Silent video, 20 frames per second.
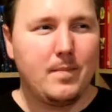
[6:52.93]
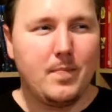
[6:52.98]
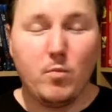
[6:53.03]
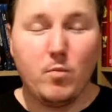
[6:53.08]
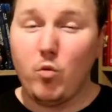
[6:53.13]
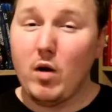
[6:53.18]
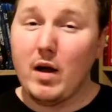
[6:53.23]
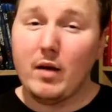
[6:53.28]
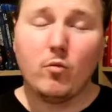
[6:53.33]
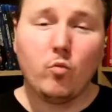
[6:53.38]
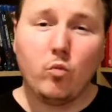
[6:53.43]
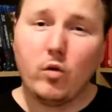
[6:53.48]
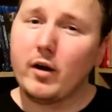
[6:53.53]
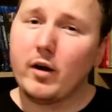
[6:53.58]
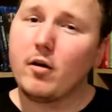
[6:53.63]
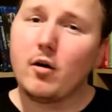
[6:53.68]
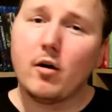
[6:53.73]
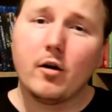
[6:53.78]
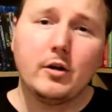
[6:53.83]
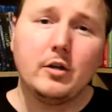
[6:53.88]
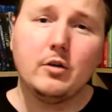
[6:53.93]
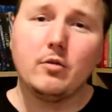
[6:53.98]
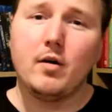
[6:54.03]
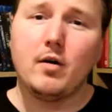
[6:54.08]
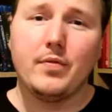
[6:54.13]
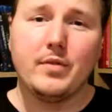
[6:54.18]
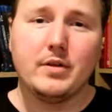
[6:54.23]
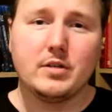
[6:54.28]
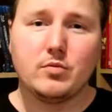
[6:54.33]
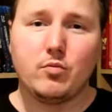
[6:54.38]
Where are you
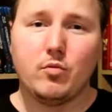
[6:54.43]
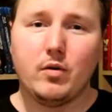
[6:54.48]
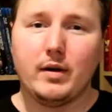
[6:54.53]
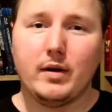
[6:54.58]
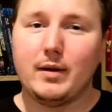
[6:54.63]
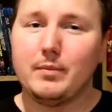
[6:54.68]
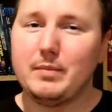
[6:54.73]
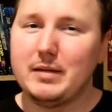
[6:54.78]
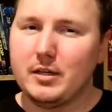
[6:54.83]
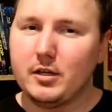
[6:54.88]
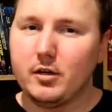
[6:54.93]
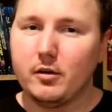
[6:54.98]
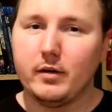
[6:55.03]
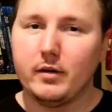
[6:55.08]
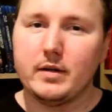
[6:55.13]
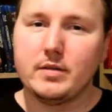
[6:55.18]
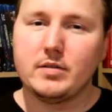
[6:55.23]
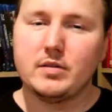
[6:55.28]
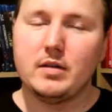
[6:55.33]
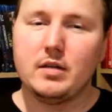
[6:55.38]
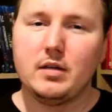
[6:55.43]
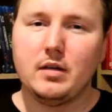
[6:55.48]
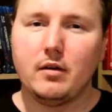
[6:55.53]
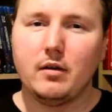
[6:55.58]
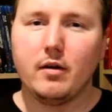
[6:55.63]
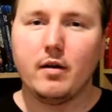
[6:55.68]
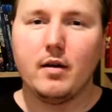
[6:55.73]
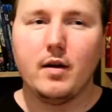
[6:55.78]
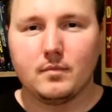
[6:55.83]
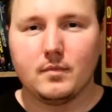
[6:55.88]
on this one? I'd be curious to
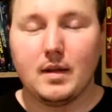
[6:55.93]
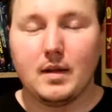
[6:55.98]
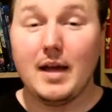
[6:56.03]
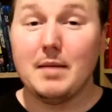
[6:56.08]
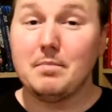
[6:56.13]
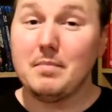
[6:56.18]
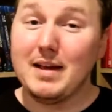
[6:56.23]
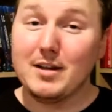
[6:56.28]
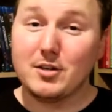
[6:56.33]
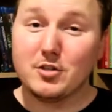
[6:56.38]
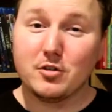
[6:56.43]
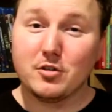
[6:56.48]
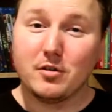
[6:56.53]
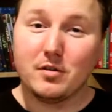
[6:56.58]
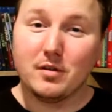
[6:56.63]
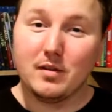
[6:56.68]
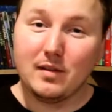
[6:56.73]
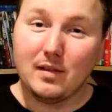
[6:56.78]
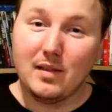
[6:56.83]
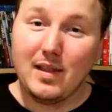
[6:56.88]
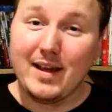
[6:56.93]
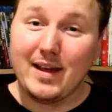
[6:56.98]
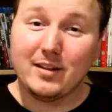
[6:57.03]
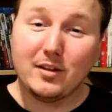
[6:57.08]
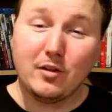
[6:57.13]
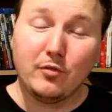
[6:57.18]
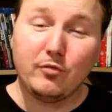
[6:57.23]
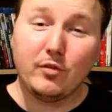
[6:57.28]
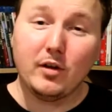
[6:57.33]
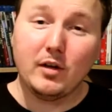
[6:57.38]
hear. And make sure to like
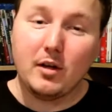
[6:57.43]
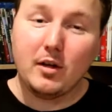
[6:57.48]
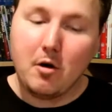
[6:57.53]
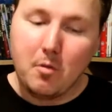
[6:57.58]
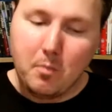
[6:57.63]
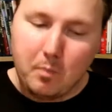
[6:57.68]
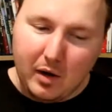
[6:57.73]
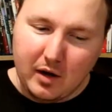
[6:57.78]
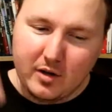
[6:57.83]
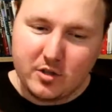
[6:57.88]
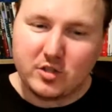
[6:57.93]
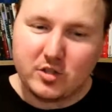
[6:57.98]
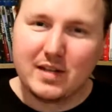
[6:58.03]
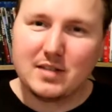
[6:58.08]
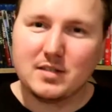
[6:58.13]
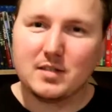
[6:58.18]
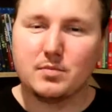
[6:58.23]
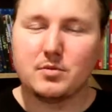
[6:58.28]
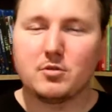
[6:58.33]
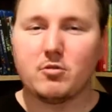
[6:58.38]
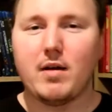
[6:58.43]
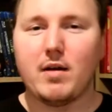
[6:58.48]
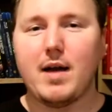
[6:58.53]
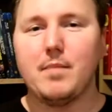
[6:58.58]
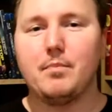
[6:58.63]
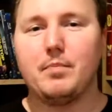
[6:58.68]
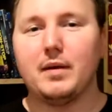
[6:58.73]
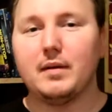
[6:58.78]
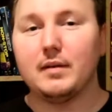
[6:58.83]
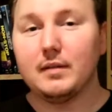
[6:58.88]
the video, punch that subscribe
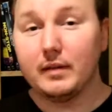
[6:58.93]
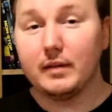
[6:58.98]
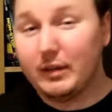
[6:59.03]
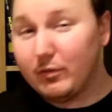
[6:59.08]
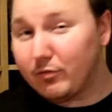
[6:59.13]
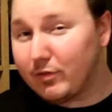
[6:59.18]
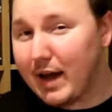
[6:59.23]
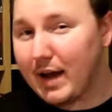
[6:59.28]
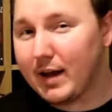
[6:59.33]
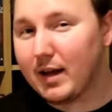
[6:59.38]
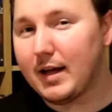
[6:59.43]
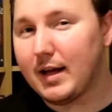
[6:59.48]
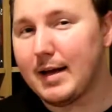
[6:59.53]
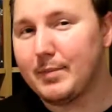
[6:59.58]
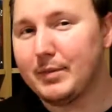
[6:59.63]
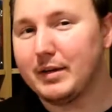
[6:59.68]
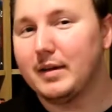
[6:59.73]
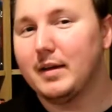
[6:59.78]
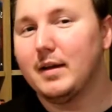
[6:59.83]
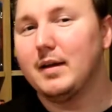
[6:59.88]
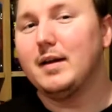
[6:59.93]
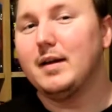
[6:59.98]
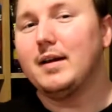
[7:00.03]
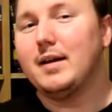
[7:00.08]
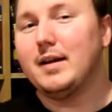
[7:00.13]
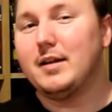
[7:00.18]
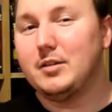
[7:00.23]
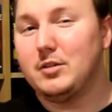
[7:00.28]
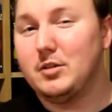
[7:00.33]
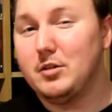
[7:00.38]
button, leave that comment,
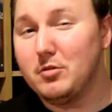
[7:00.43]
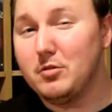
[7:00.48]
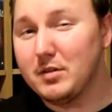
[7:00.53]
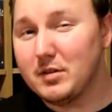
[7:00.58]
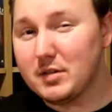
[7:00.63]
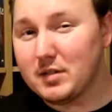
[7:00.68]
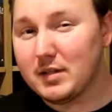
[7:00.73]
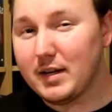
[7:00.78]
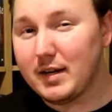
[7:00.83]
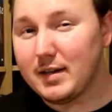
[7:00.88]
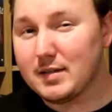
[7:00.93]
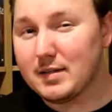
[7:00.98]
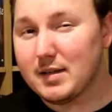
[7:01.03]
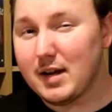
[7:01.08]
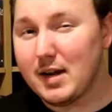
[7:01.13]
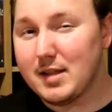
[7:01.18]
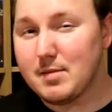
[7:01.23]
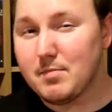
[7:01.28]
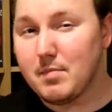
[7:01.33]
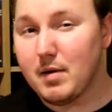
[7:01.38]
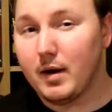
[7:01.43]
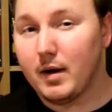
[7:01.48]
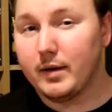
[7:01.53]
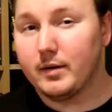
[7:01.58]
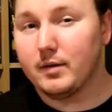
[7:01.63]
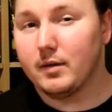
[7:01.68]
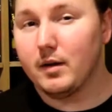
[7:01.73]
and you can stay inside the mind